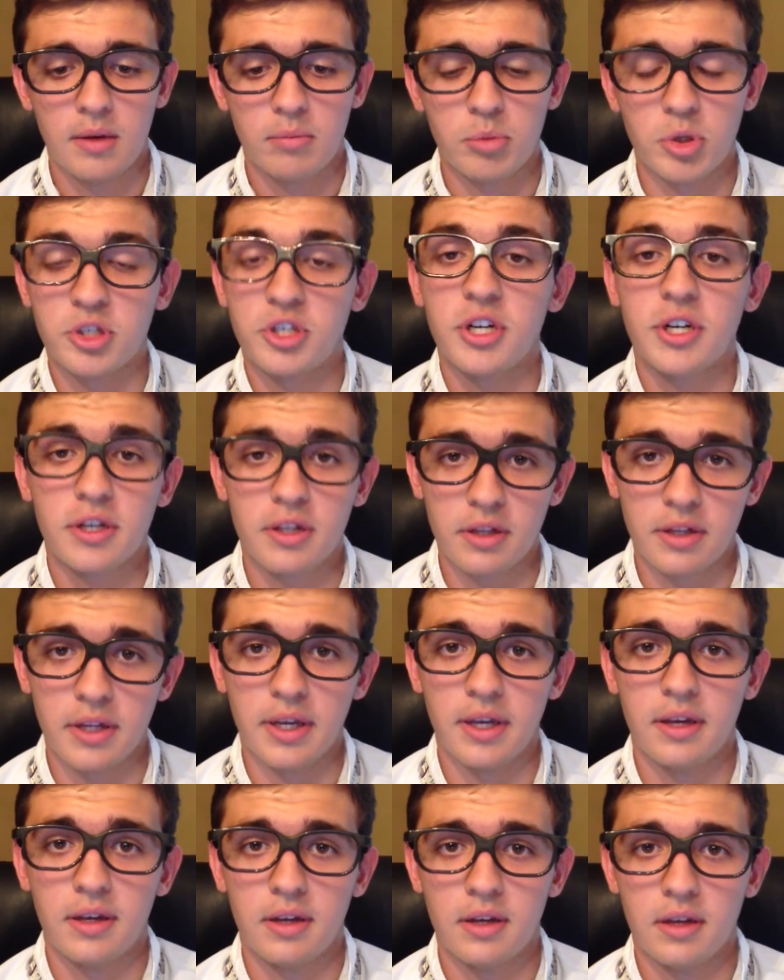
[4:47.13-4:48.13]
particularly
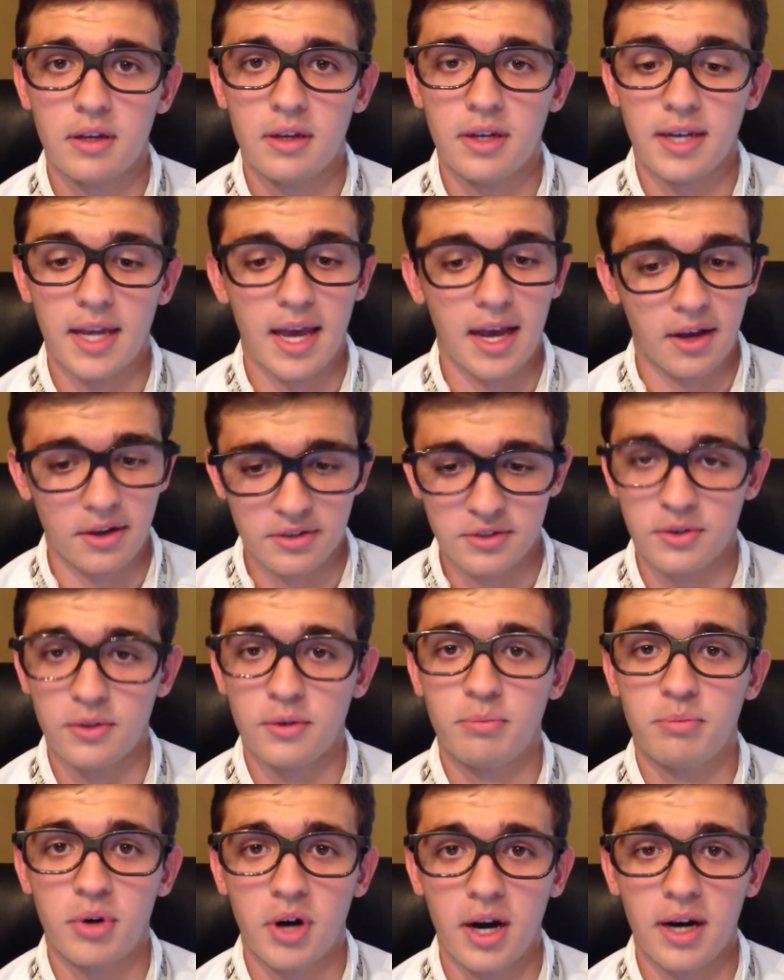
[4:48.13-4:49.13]
in
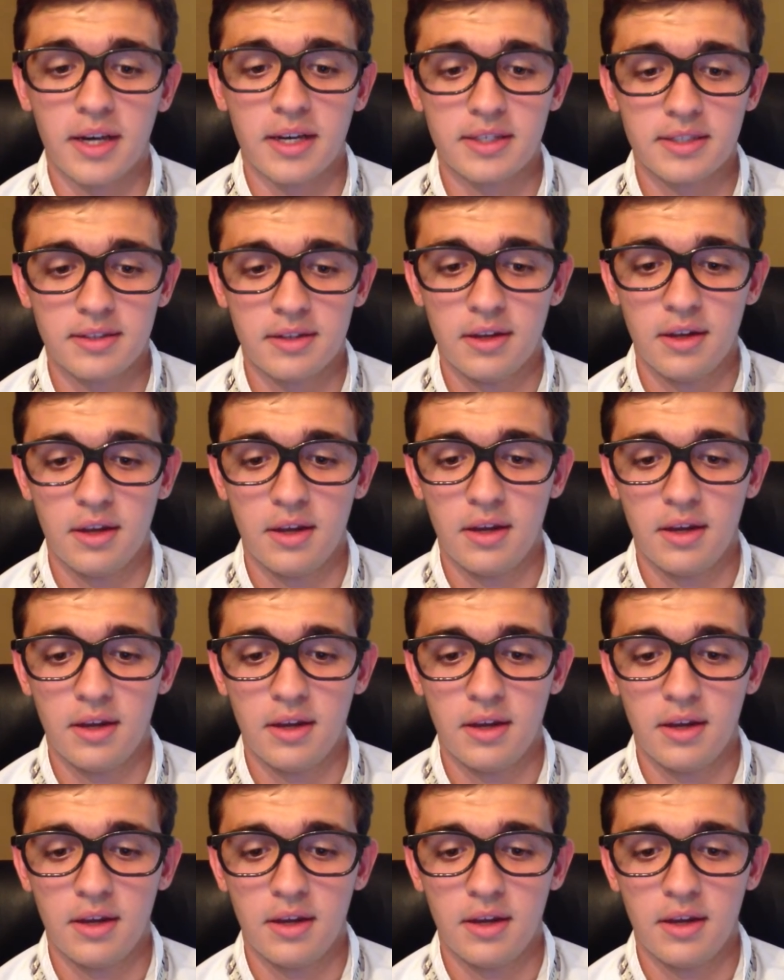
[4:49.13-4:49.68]
household products.